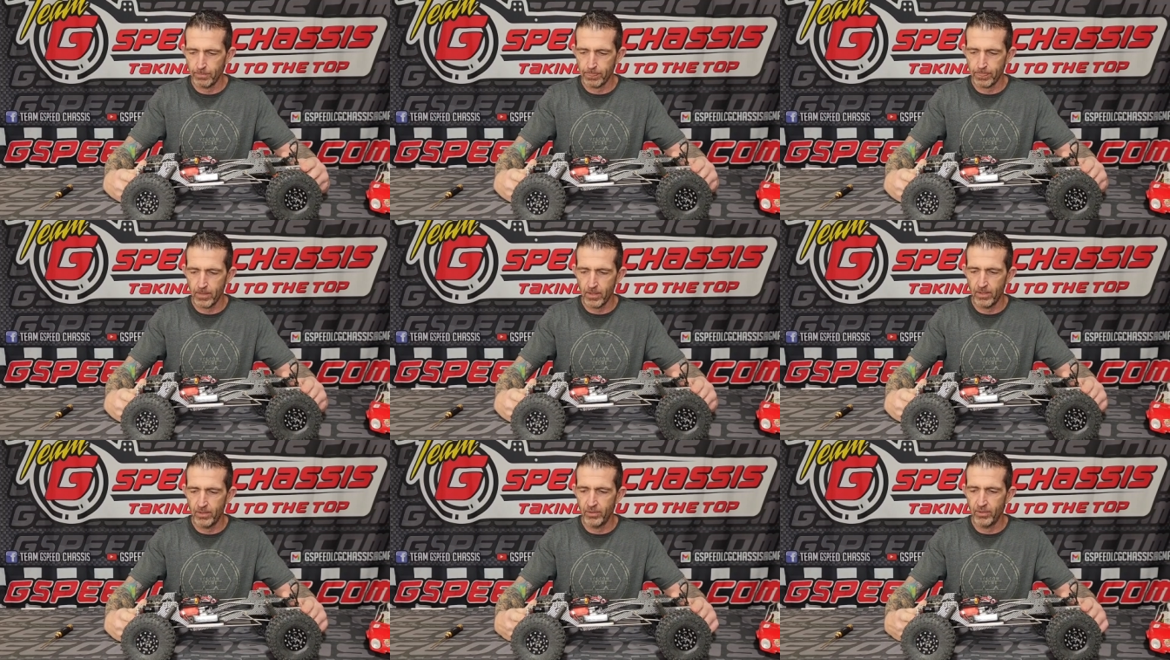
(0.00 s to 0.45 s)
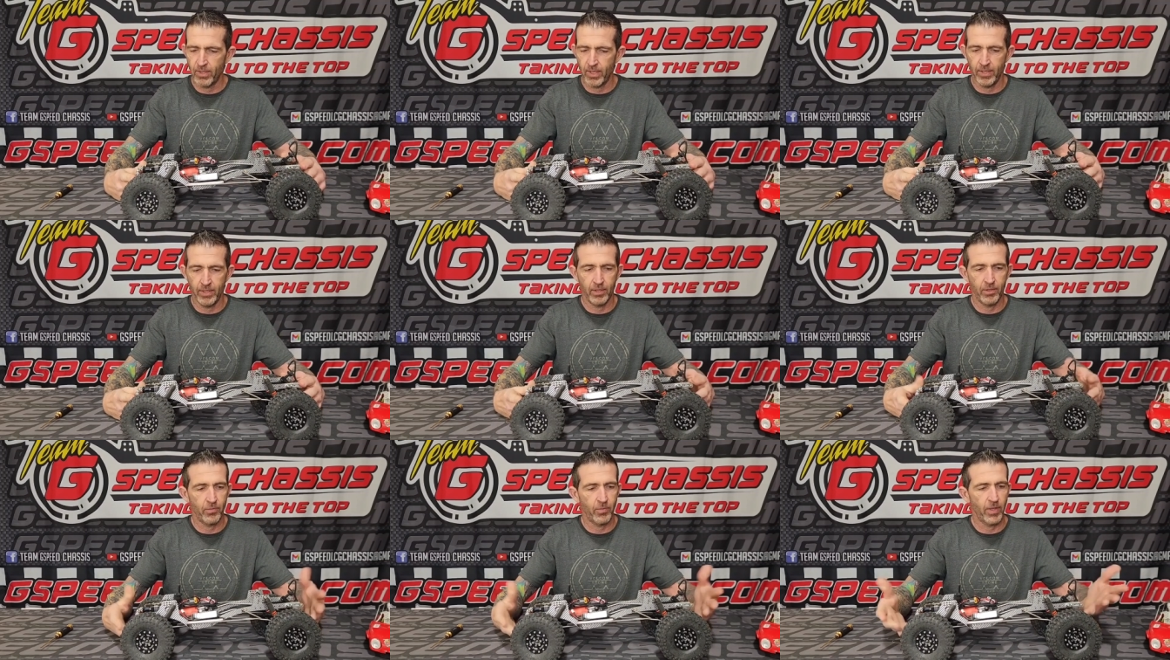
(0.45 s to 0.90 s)
You
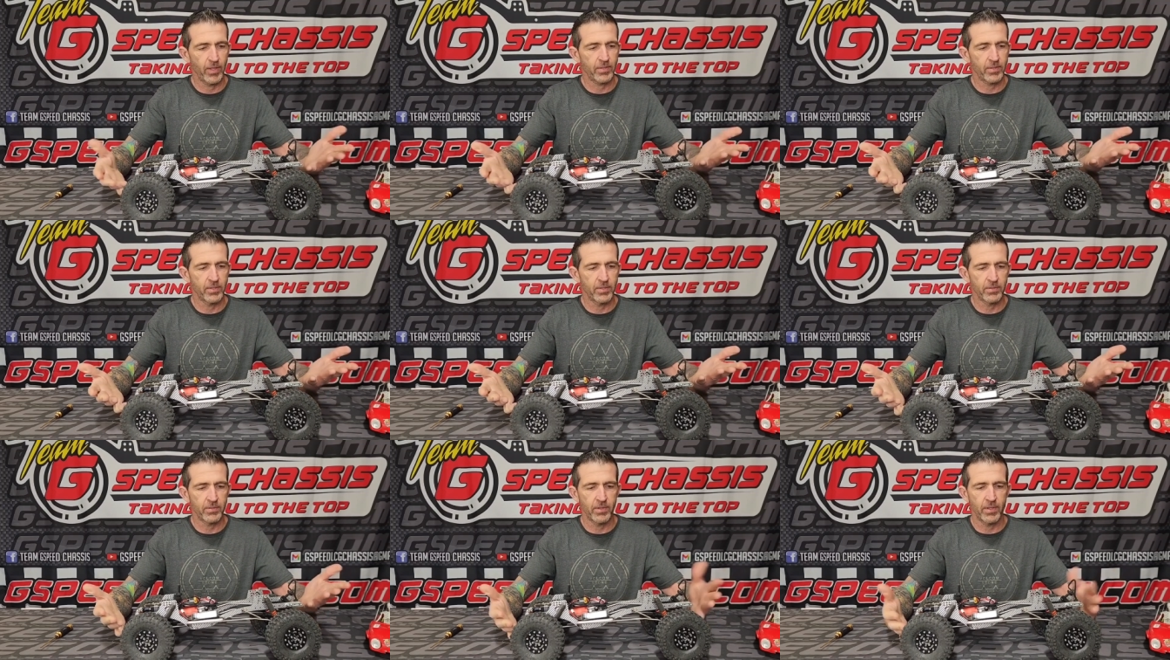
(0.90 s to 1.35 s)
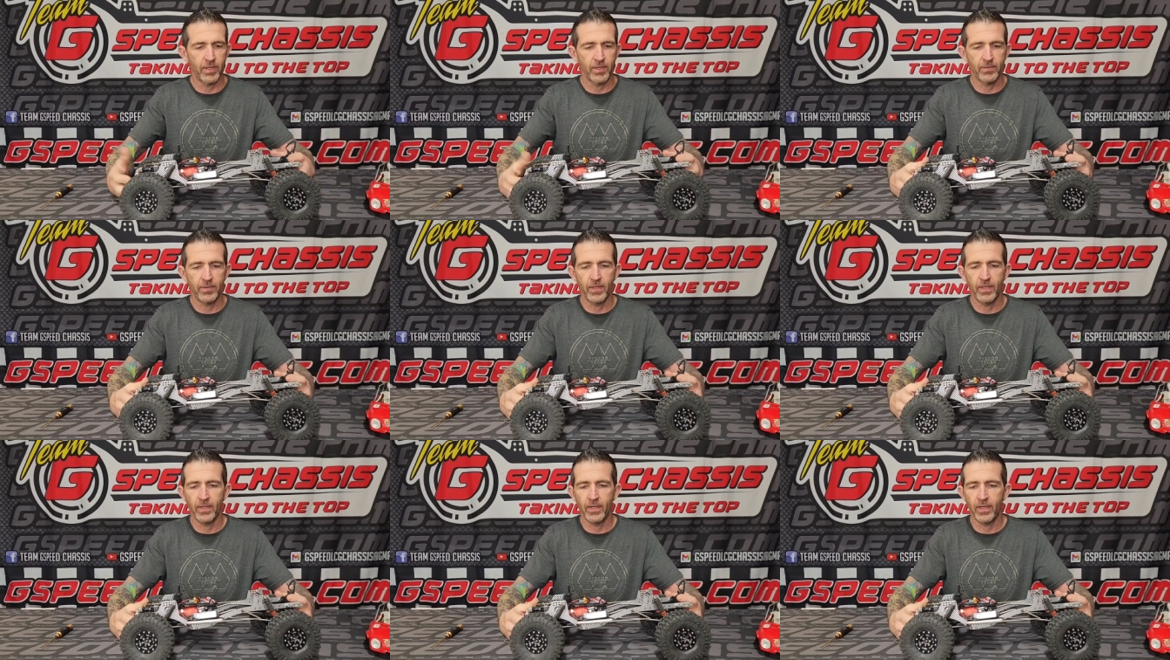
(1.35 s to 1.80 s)
got any questions or
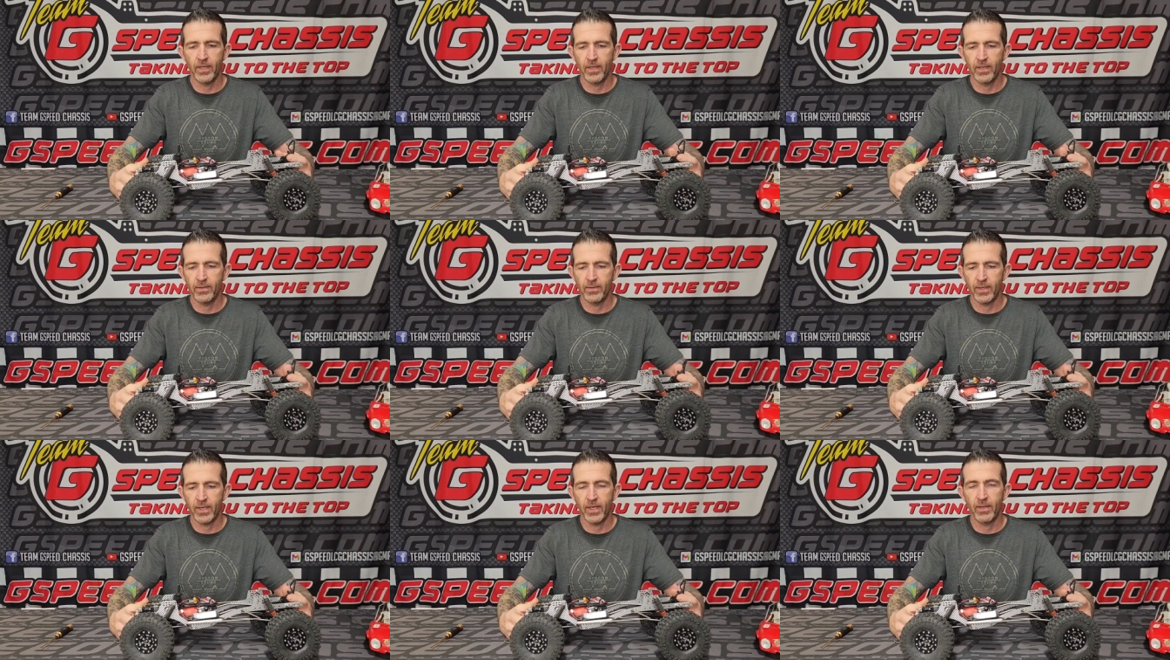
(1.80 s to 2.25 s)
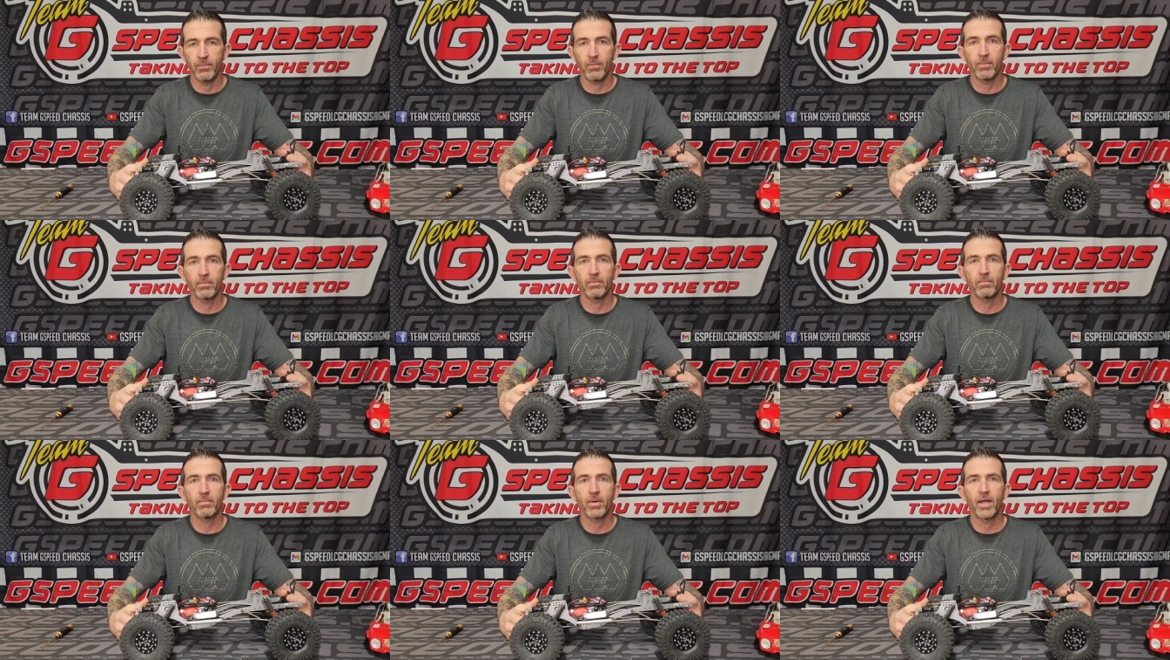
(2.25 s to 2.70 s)
anything that I
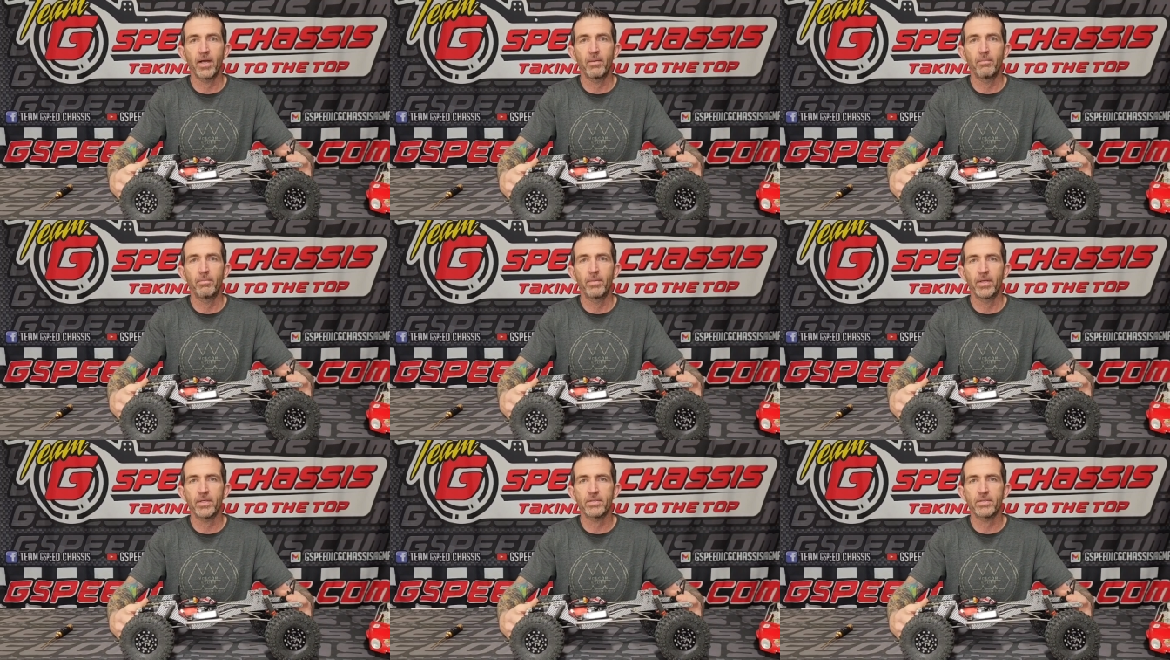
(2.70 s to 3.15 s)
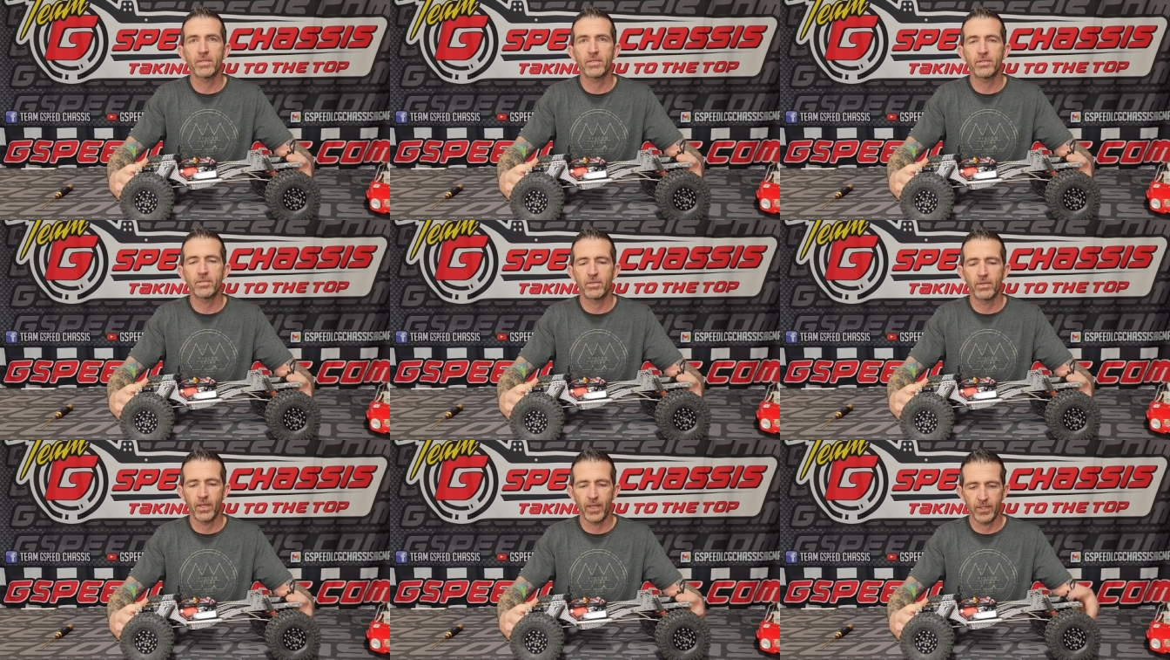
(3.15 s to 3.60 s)
might have missed
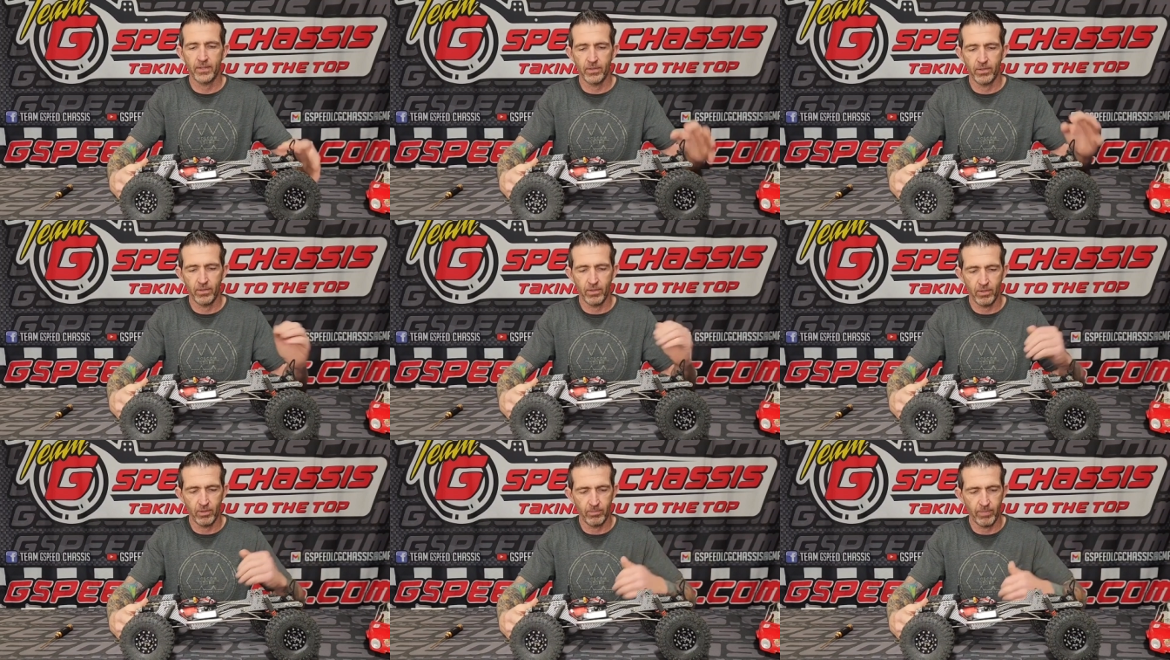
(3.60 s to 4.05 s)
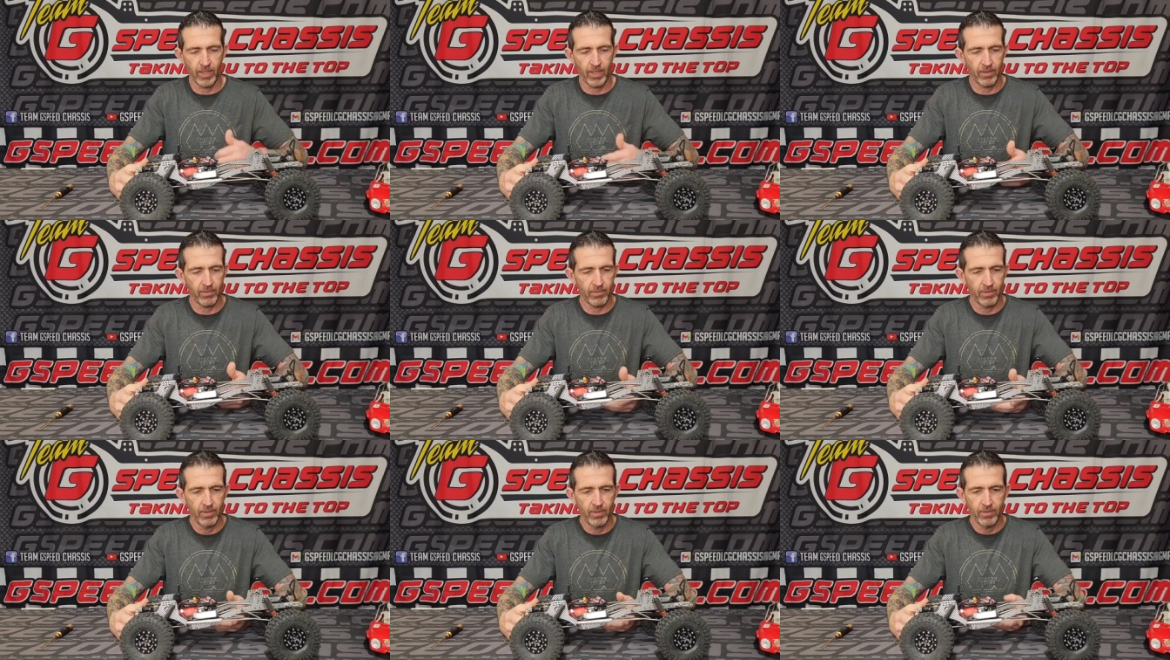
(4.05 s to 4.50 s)
that you'd like to know
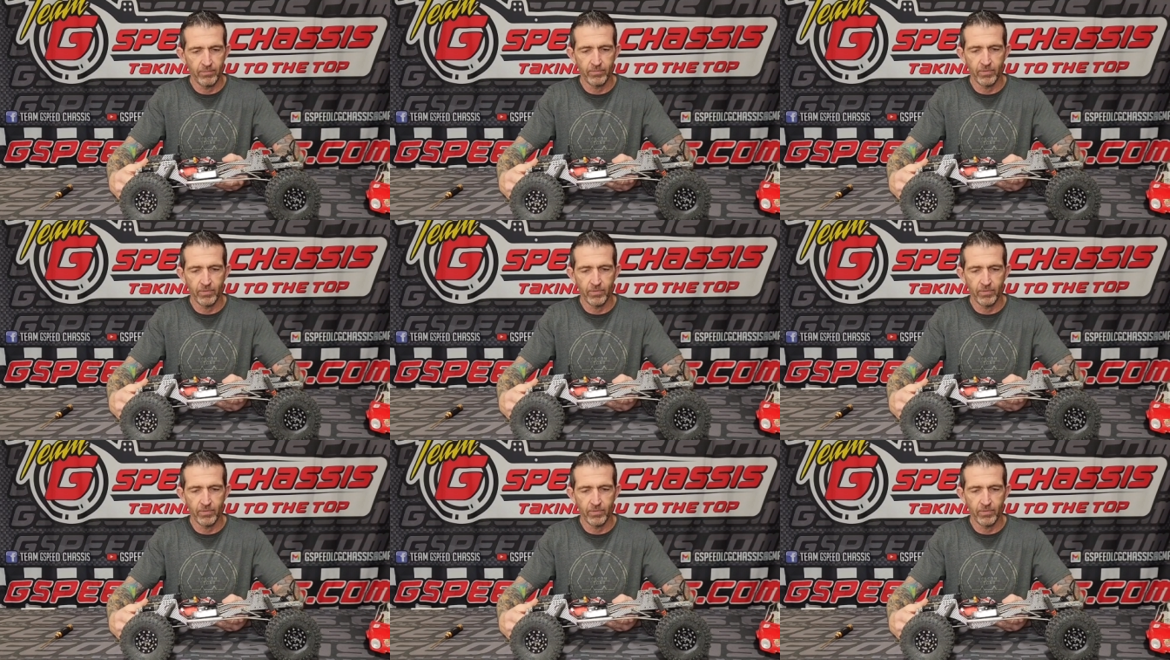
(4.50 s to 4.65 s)
about?